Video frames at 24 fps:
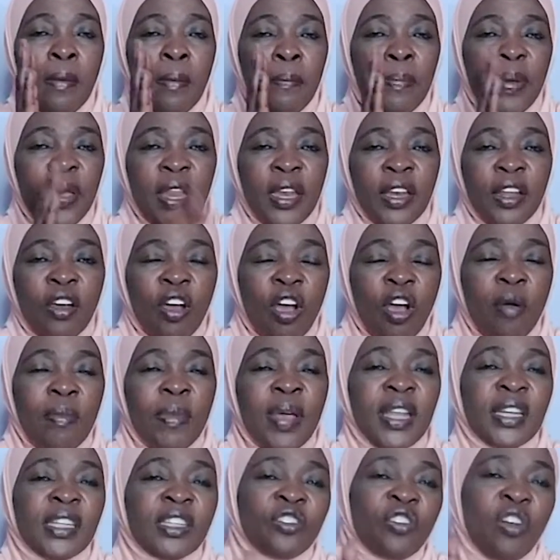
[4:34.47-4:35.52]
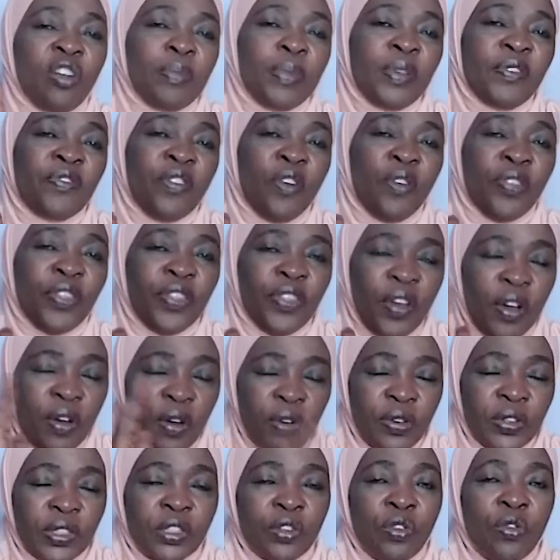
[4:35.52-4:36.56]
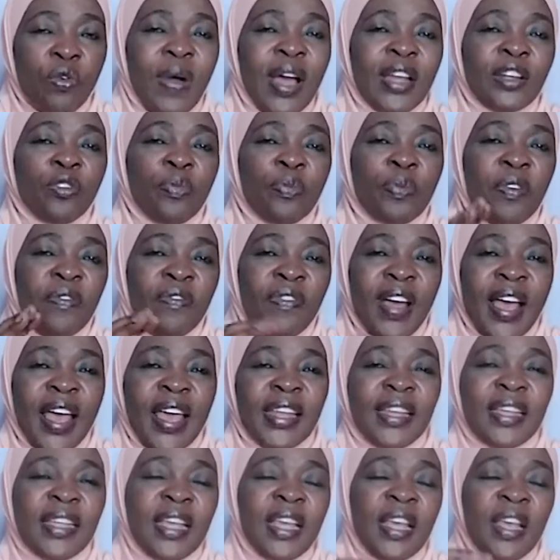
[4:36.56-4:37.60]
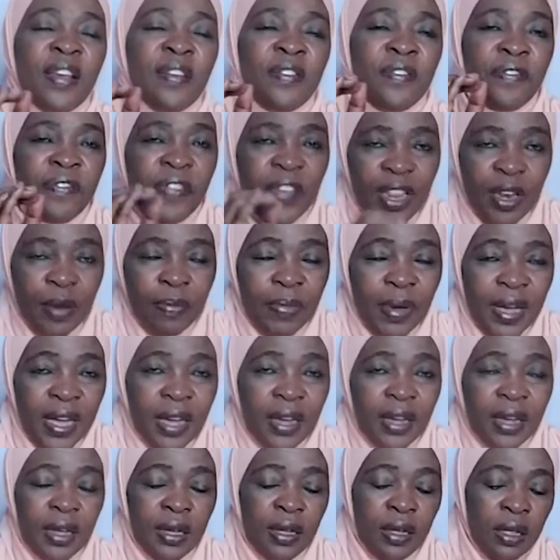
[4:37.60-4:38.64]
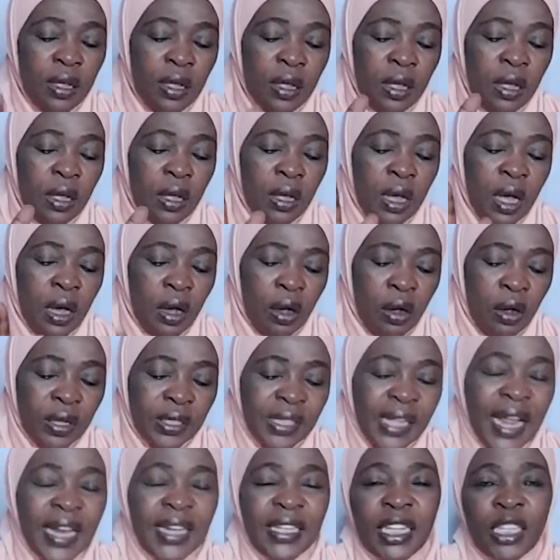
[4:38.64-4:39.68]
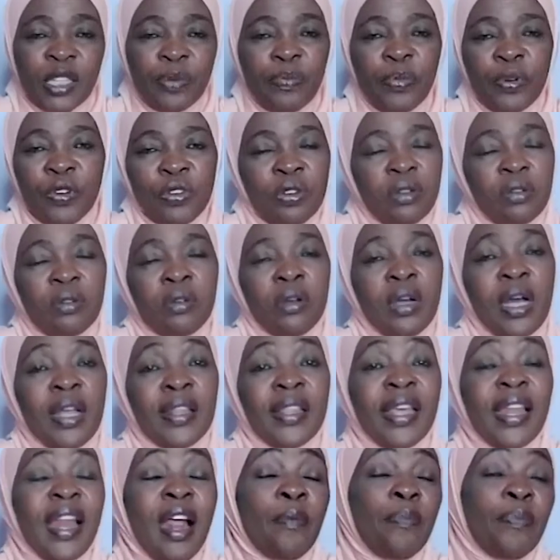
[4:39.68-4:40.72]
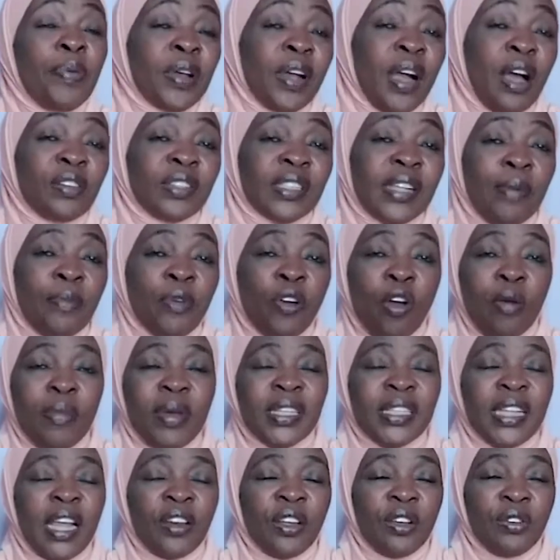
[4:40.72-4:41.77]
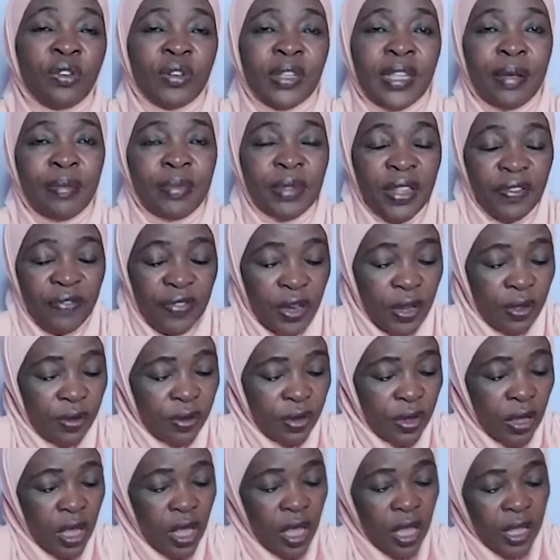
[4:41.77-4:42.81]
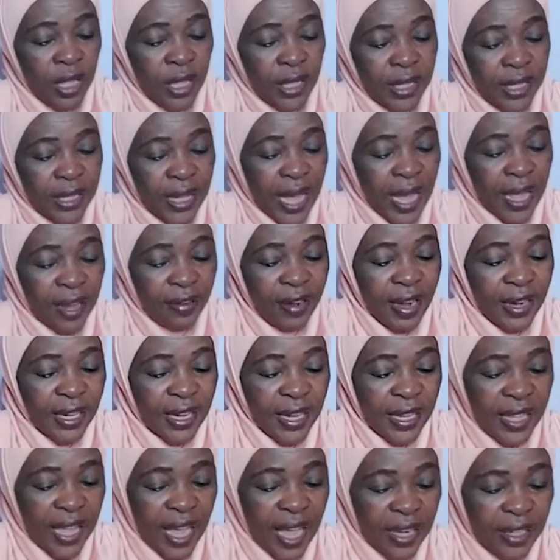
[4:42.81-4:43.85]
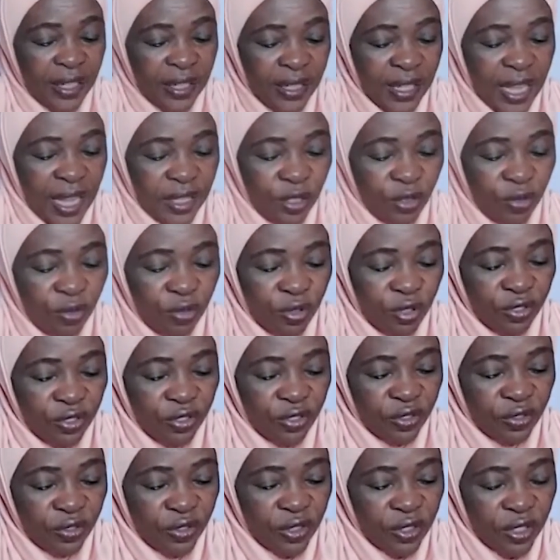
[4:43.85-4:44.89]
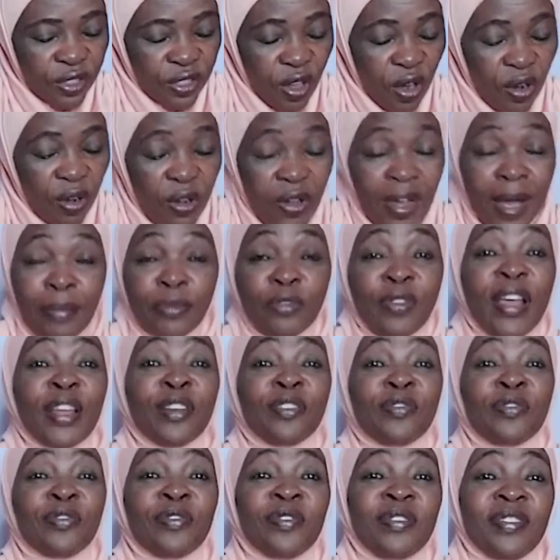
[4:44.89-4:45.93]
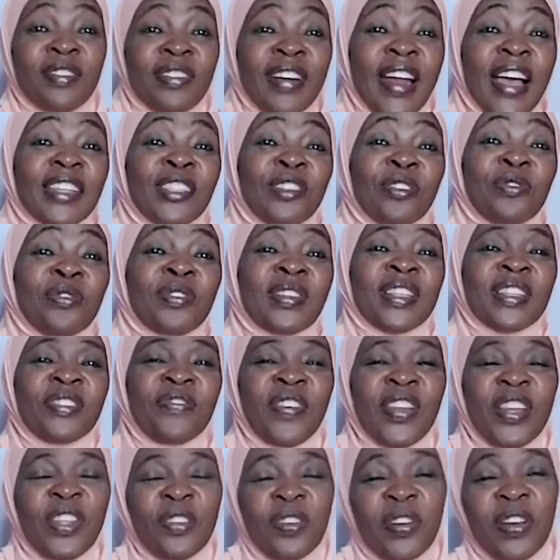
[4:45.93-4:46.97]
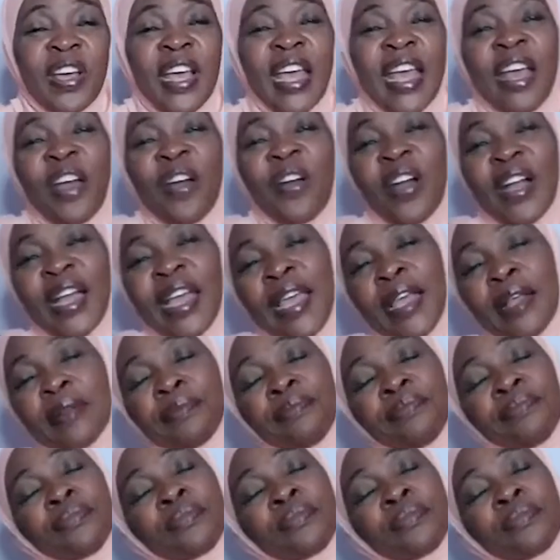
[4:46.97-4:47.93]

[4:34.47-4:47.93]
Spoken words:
Pinned comment is going to be for those who want to provide feedback concerning this book. And then I'll pick out some comments and include them in the video. I ranted that took so long. I'm trying to rush through this video. Okay.